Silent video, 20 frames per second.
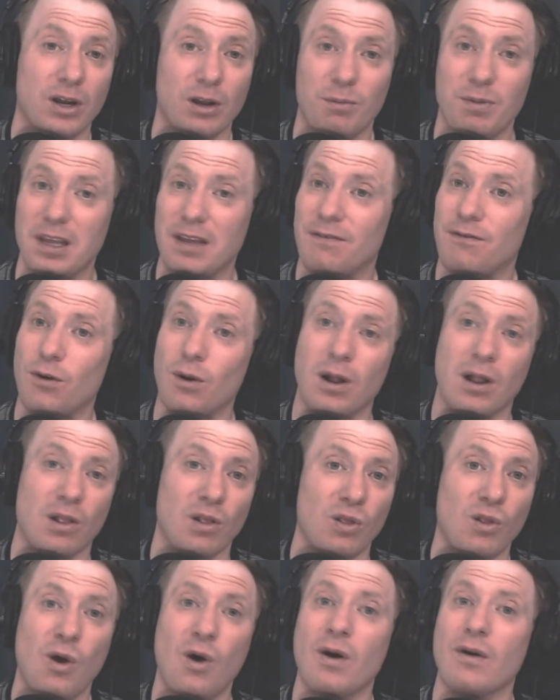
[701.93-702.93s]
And we're going to
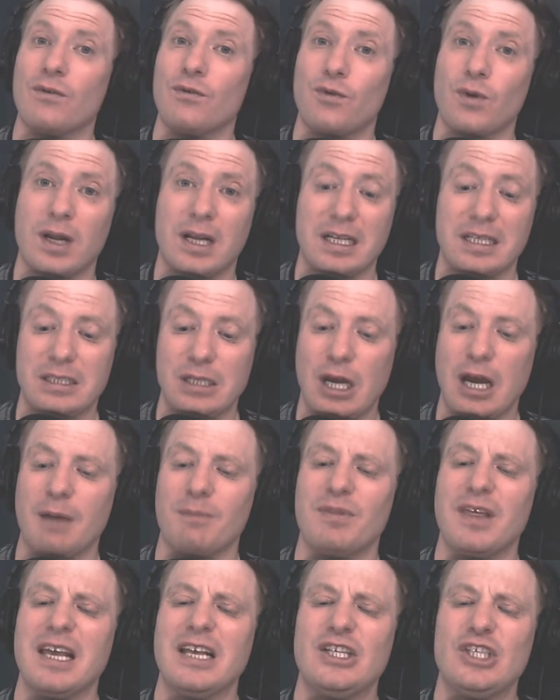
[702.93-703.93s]
be for a long
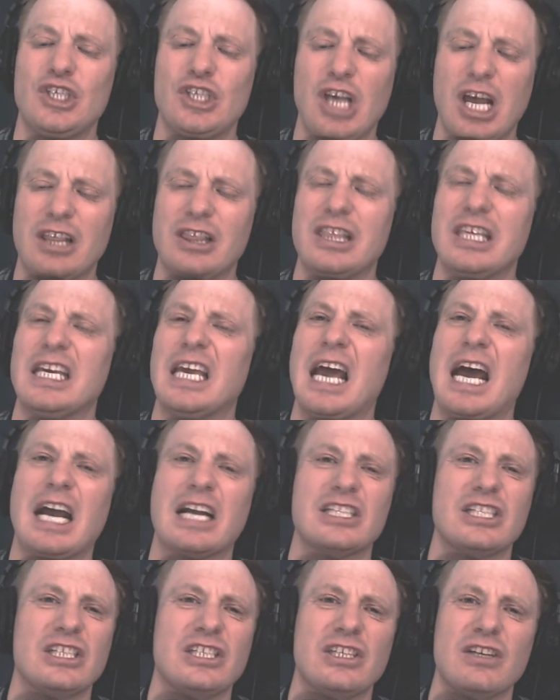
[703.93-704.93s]
frickin' time. They
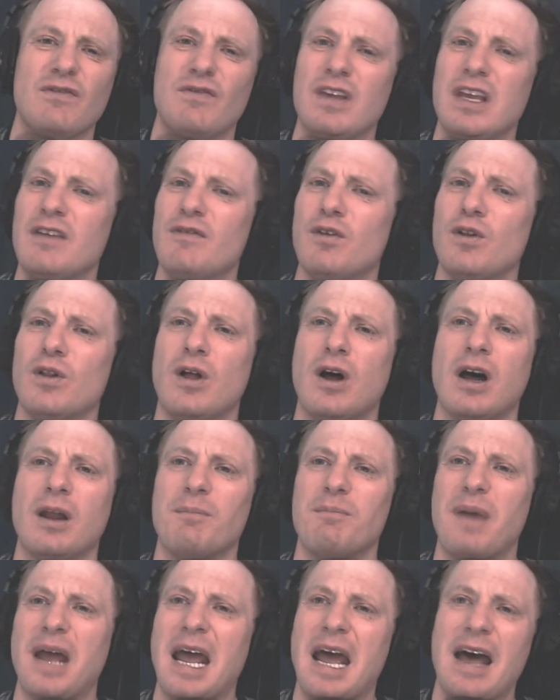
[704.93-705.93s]
set the axis of
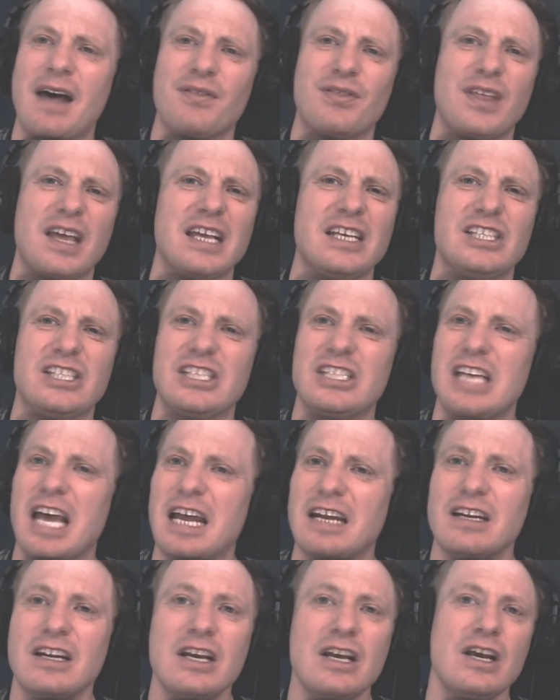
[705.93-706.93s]
evil on path.
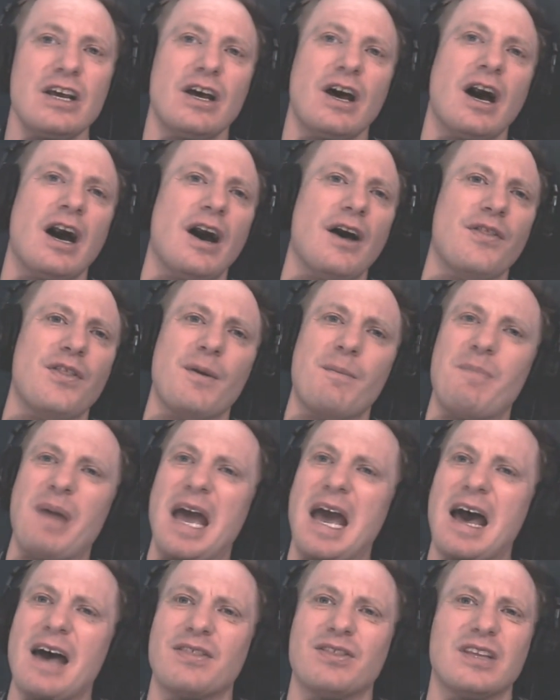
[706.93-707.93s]
They set
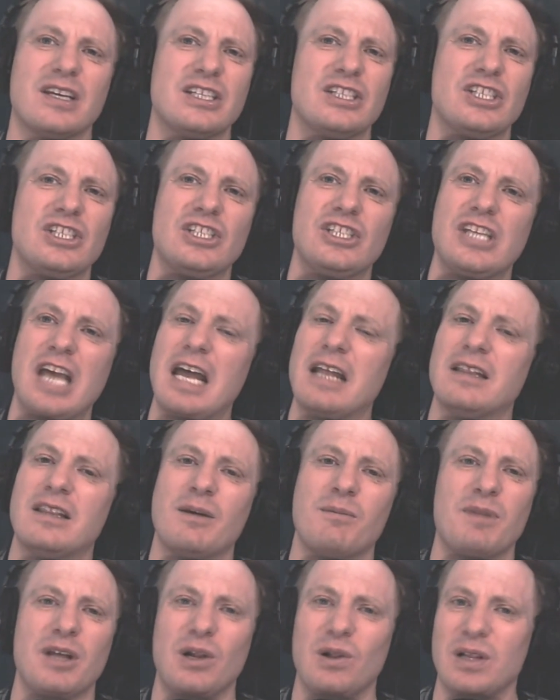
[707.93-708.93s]
the path to
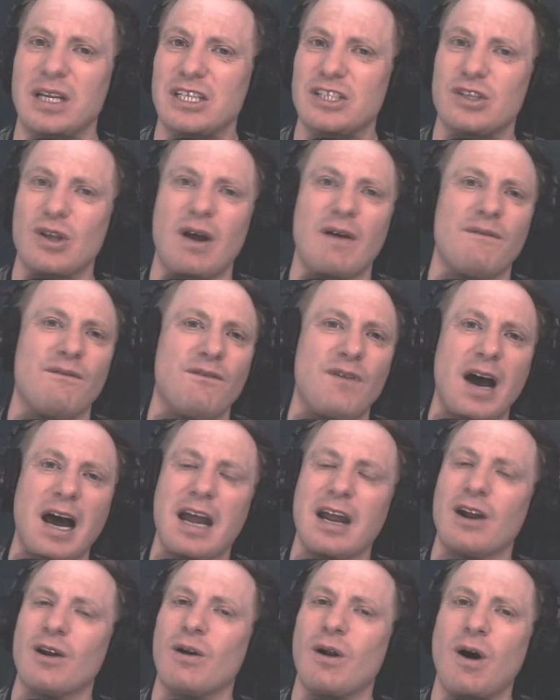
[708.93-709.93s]
set the Middle East
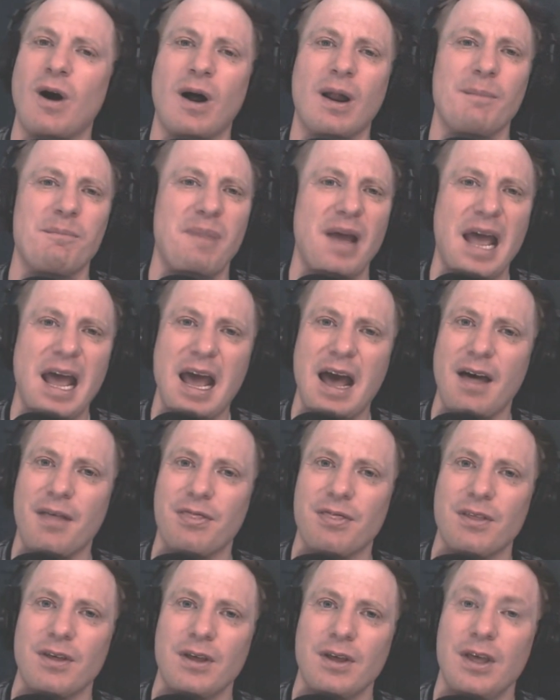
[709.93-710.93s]
on fire on
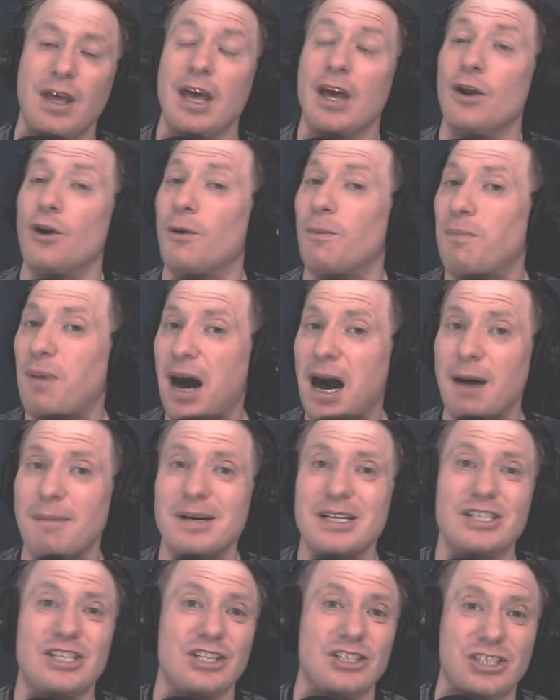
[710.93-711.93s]
path. And
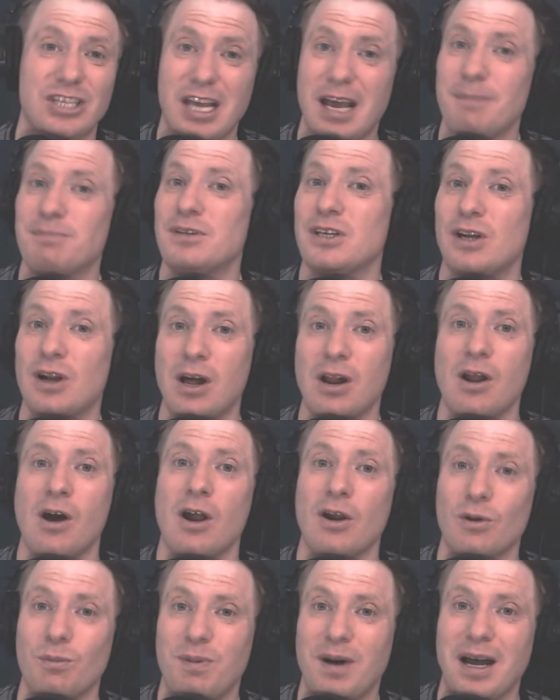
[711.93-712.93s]
Obama just
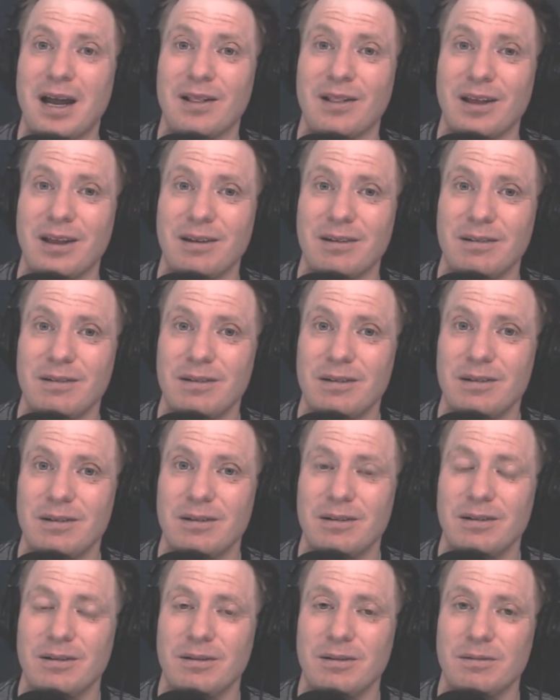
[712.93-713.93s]
kept it on autopilot.
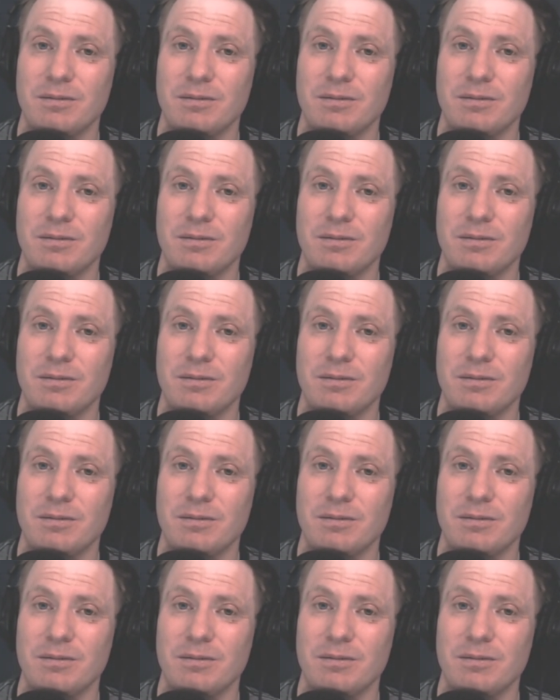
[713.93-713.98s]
